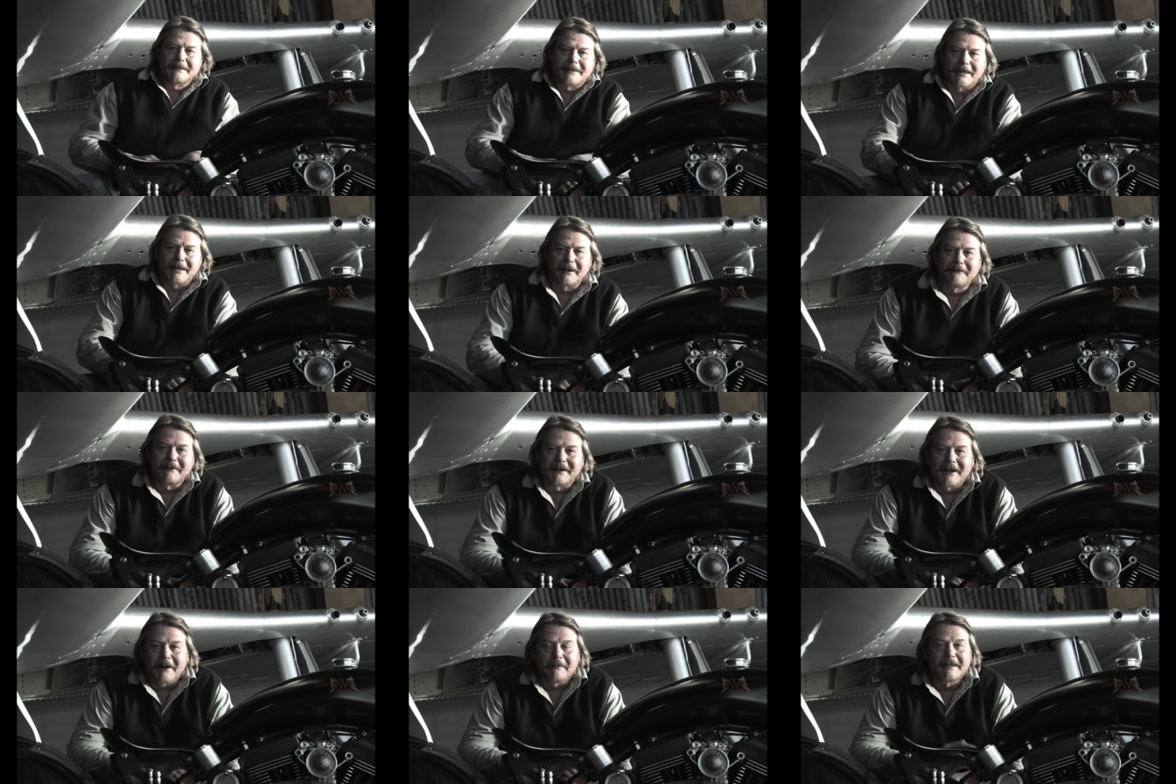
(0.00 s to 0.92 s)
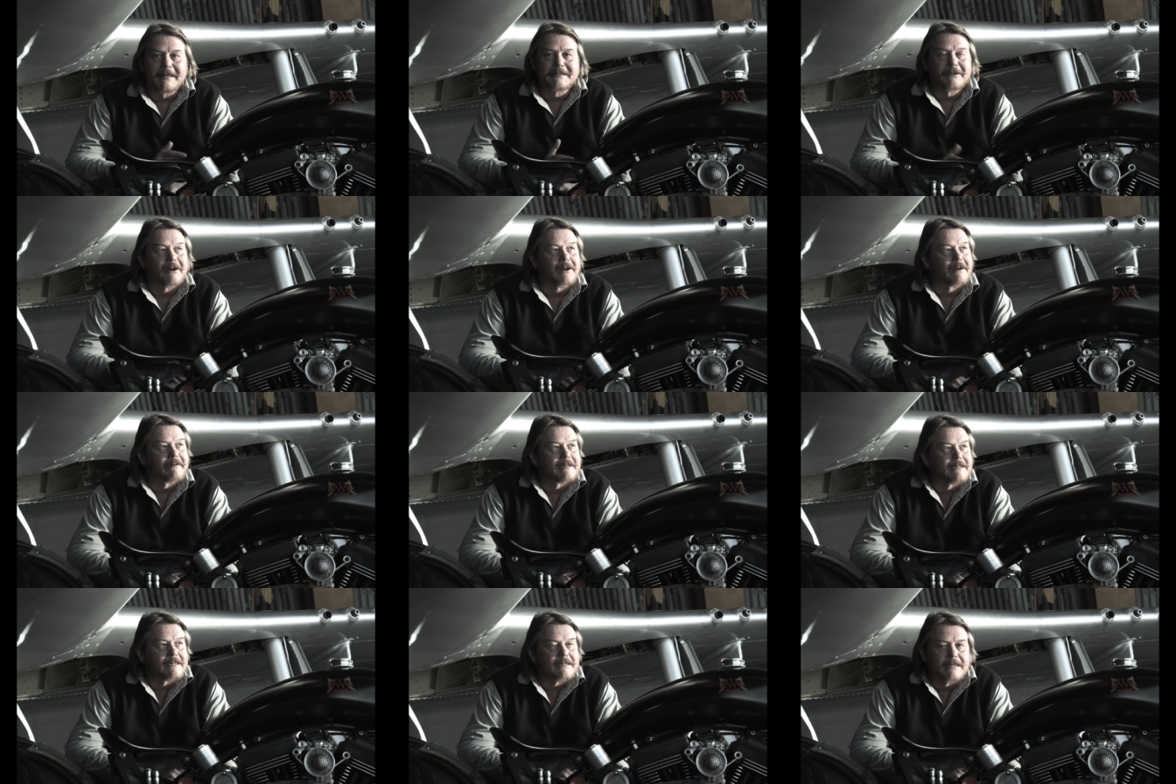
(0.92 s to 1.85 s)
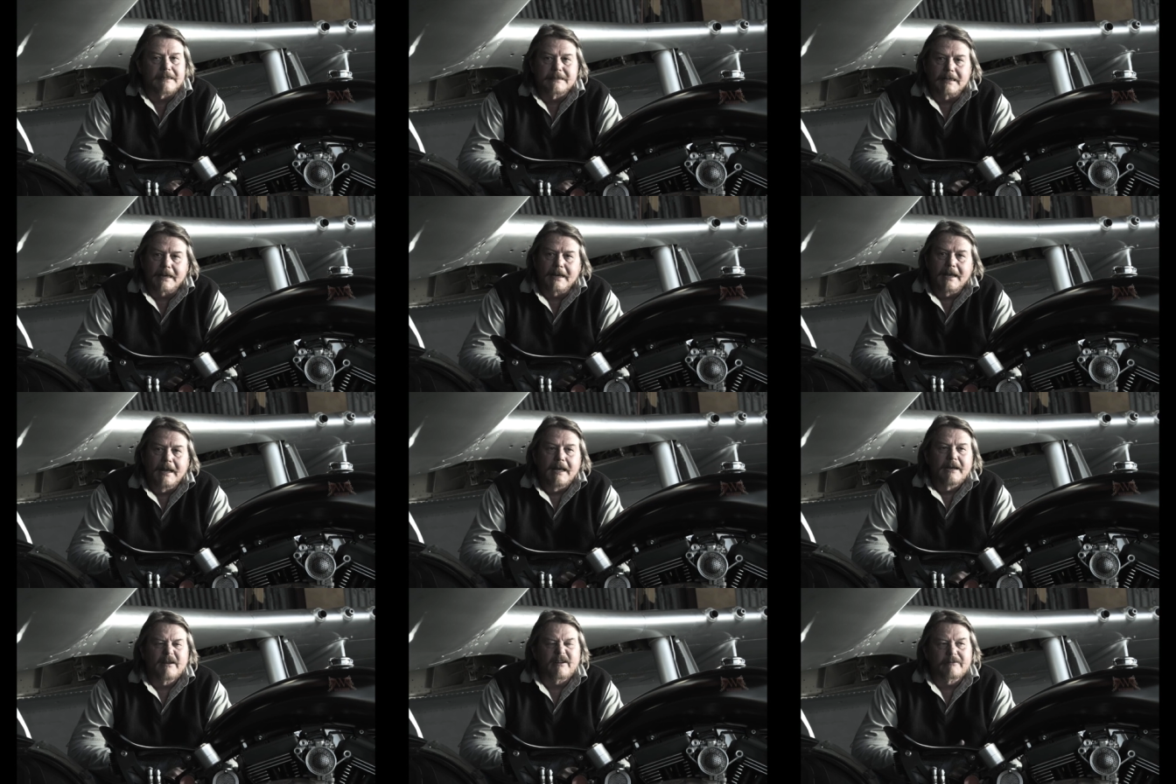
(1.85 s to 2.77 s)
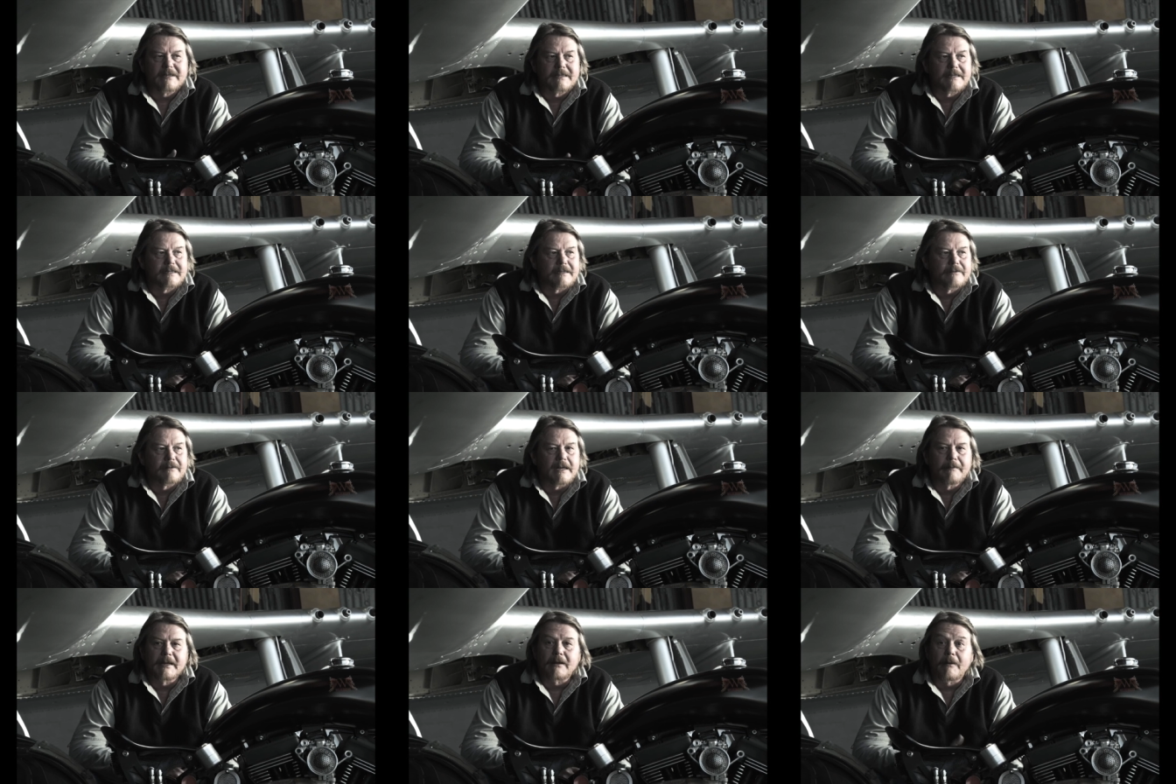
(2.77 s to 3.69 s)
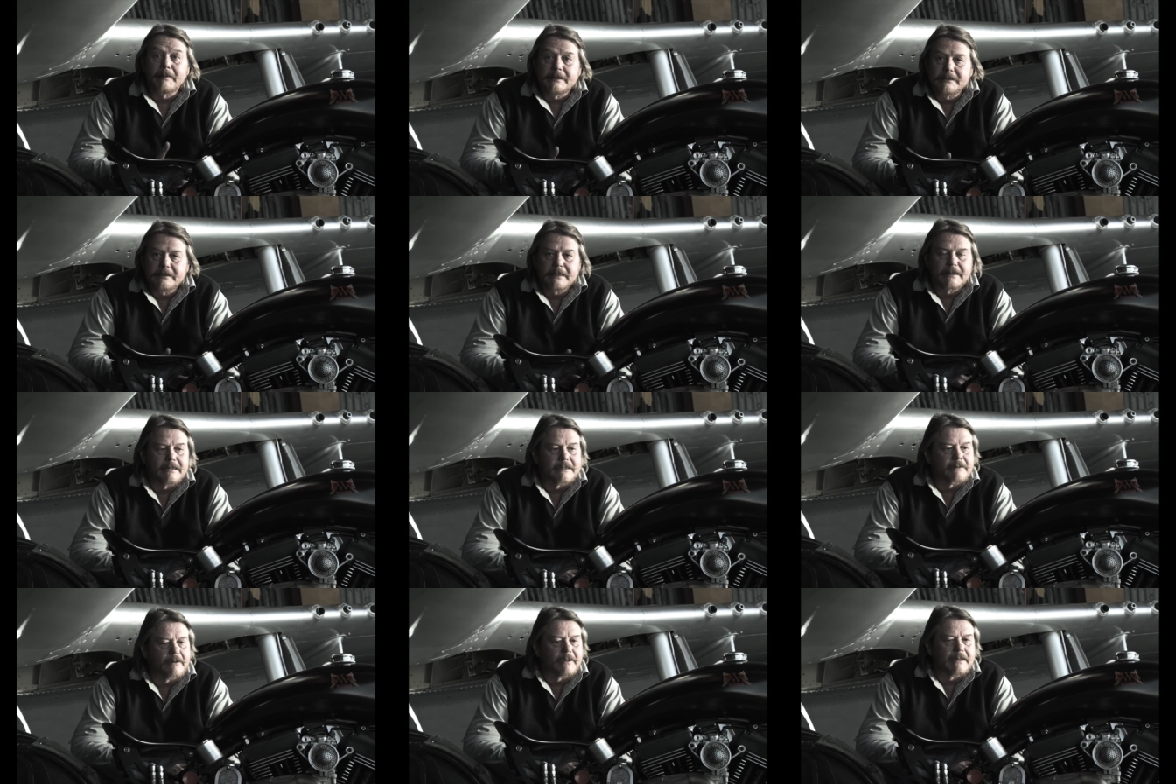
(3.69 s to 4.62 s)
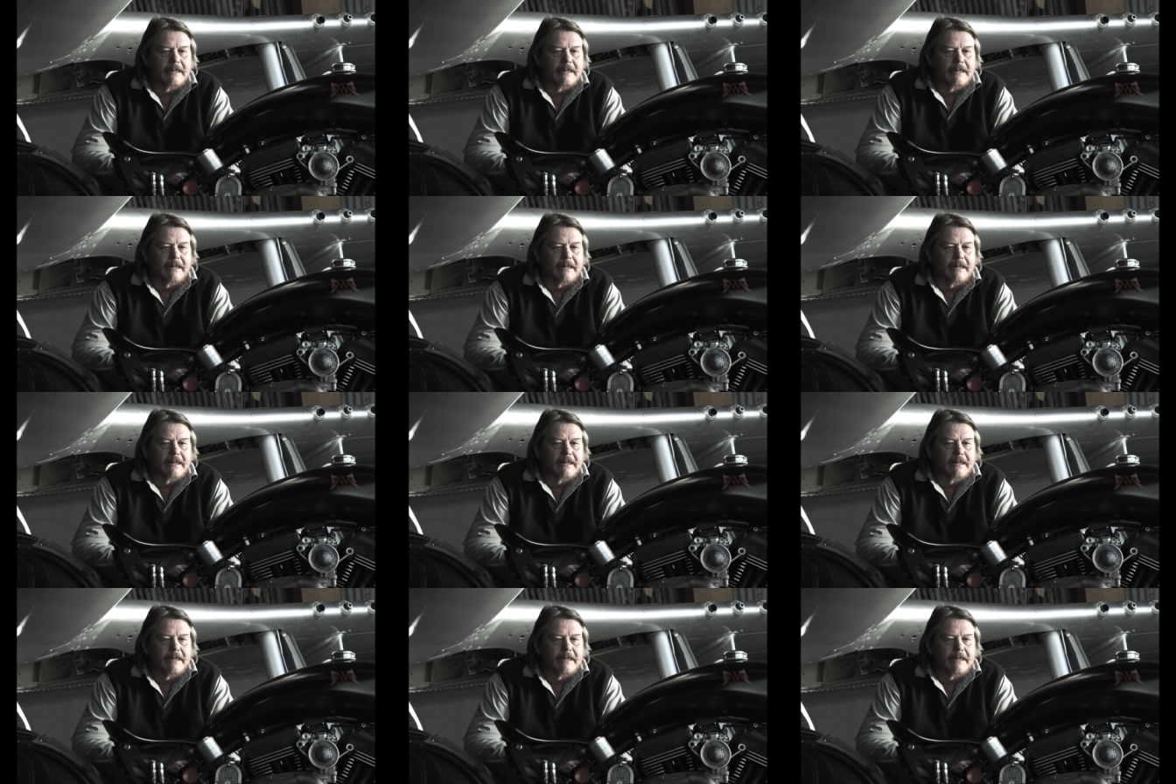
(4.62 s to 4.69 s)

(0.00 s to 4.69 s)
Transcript: in South Africa. I mean, there's a lot of resistance, and not resistance really, but opportunities, call it